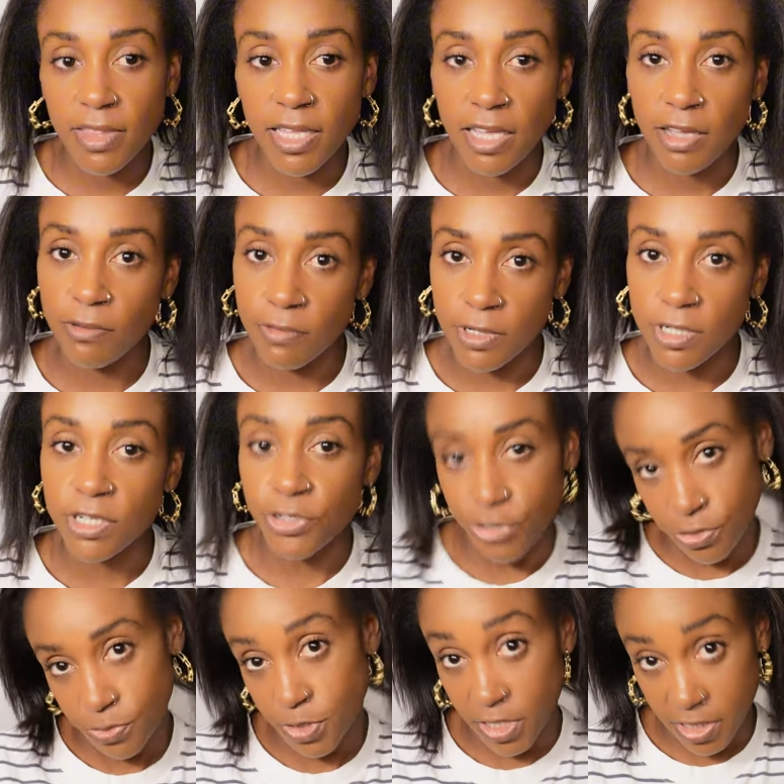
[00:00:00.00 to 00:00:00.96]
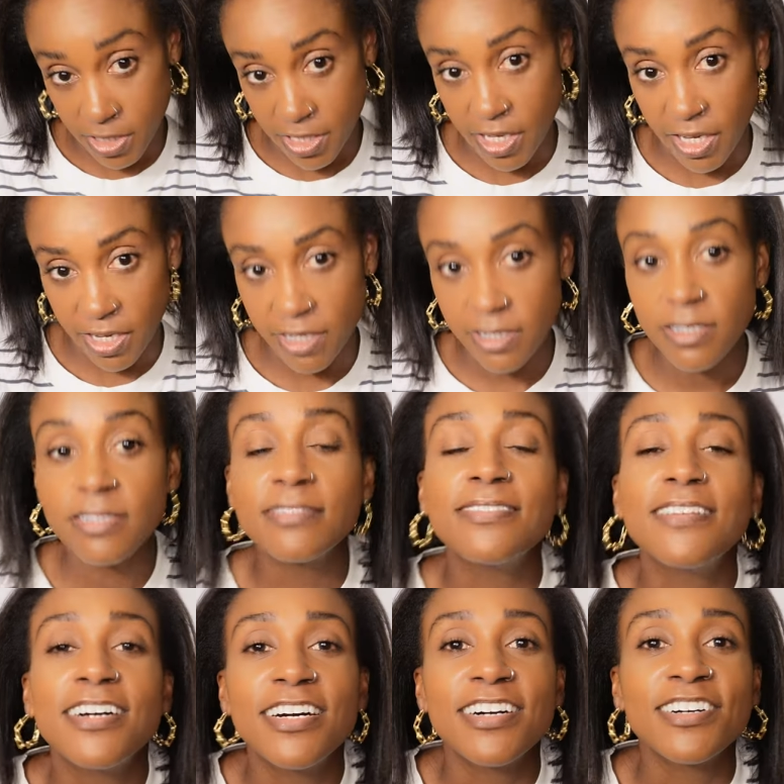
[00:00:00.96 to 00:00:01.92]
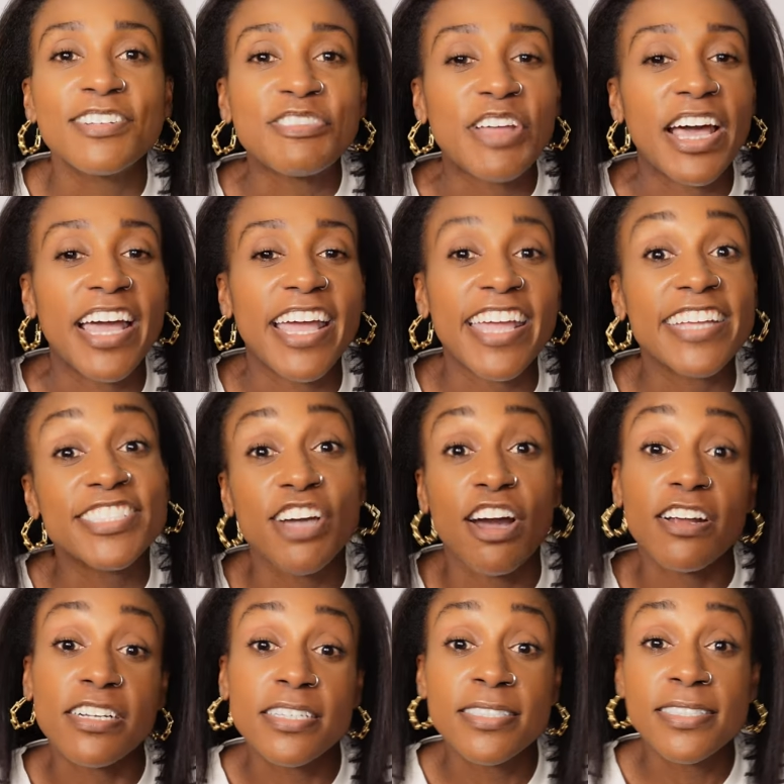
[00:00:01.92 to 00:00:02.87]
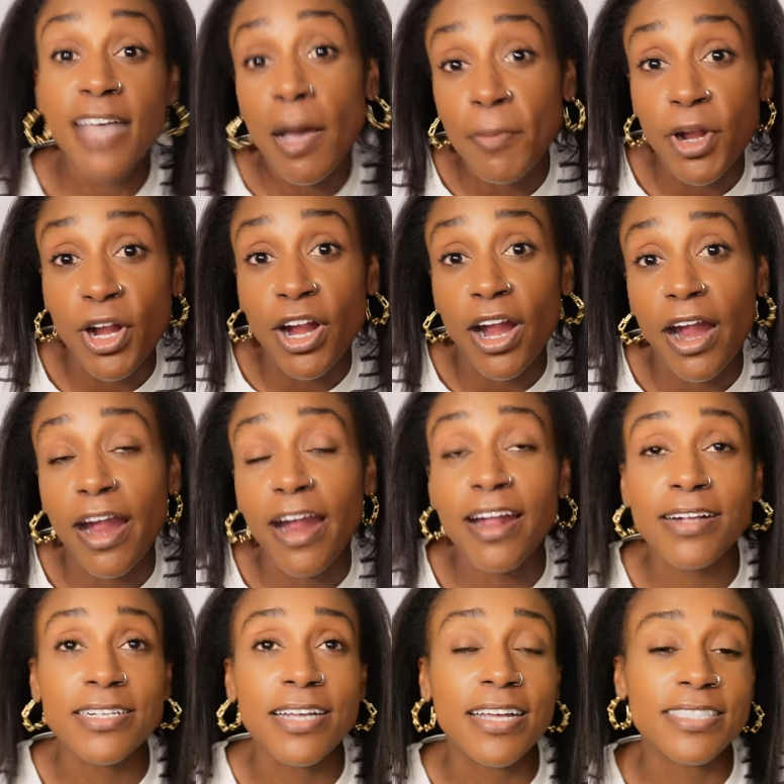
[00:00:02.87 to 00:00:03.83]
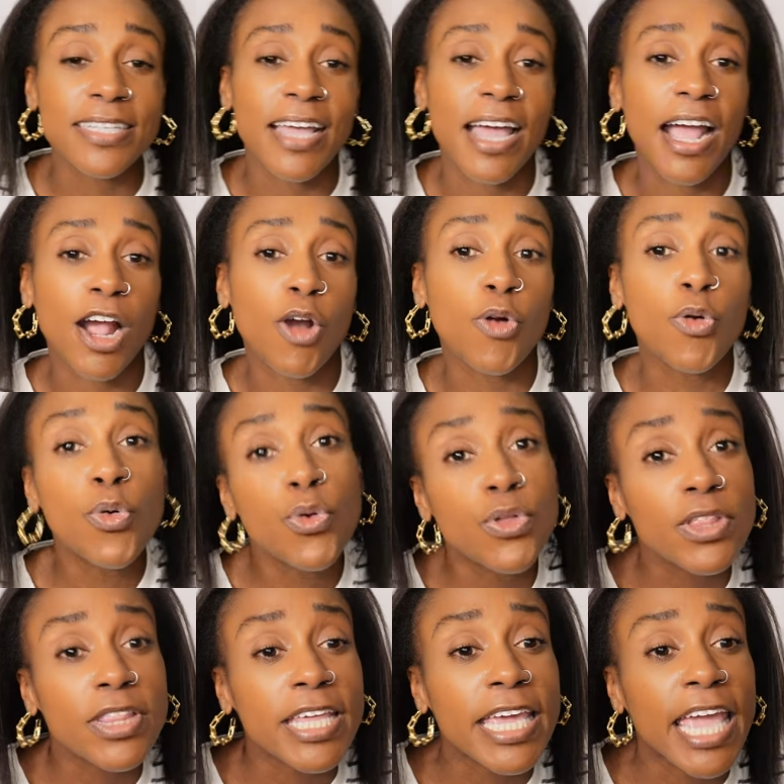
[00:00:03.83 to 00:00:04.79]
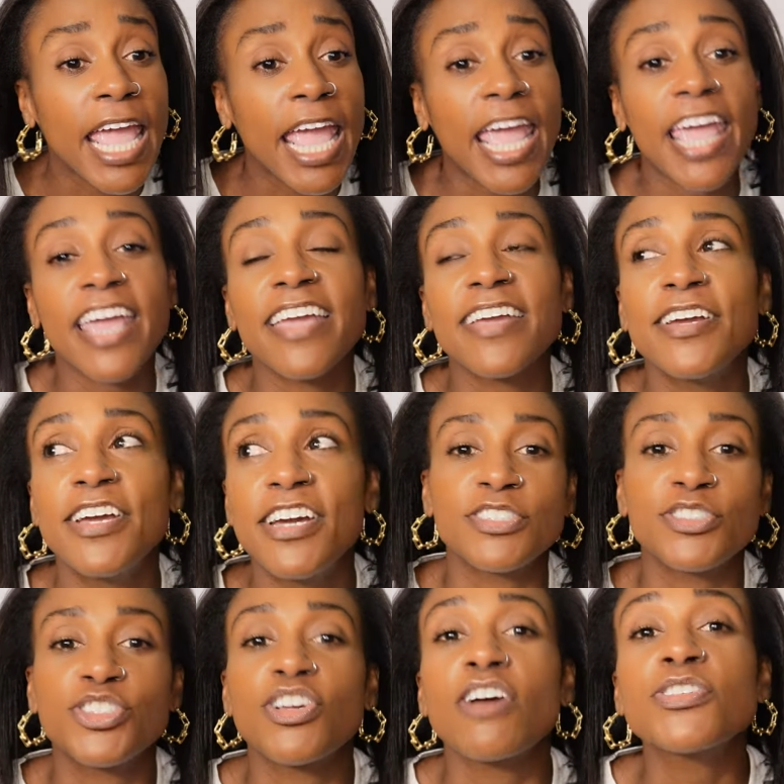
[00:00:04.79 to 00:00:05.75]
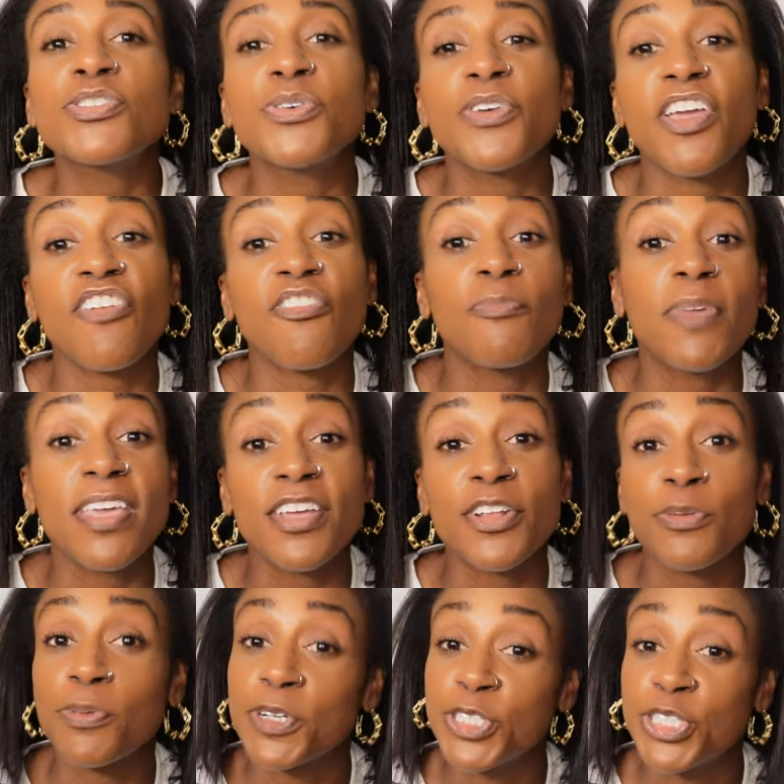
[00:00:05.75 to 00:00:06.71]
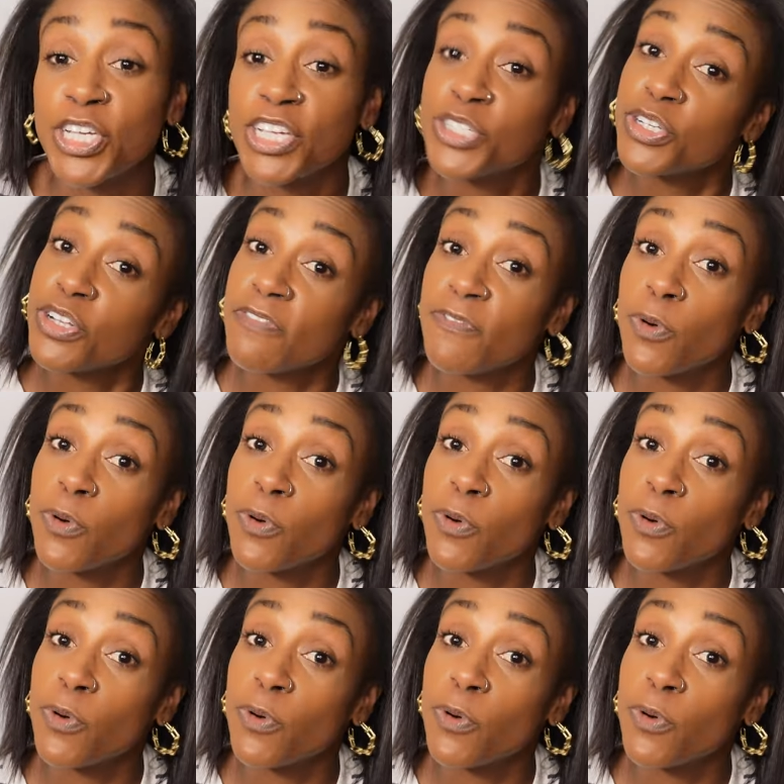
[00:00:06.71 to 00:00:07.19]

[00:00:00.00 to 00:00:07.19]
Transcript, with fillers: they were to me as a kid, like Donna Summer, Kool and the Gang. She also gave me an appreciation